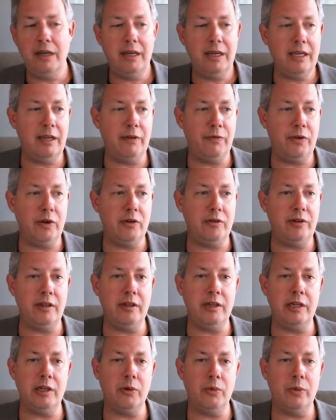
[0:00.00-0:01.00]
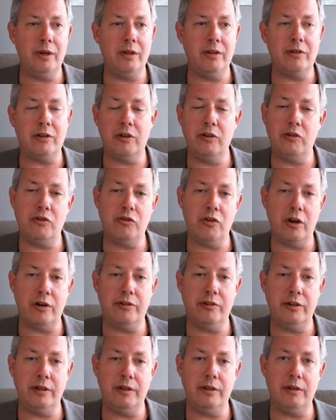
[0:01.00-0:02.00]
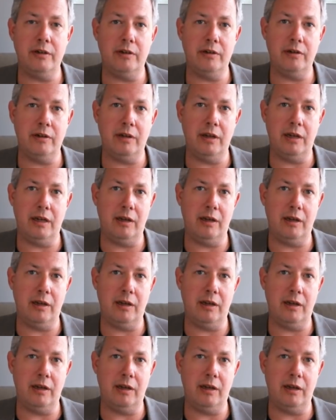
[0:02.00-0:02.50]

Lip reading: if you're dealing with construction,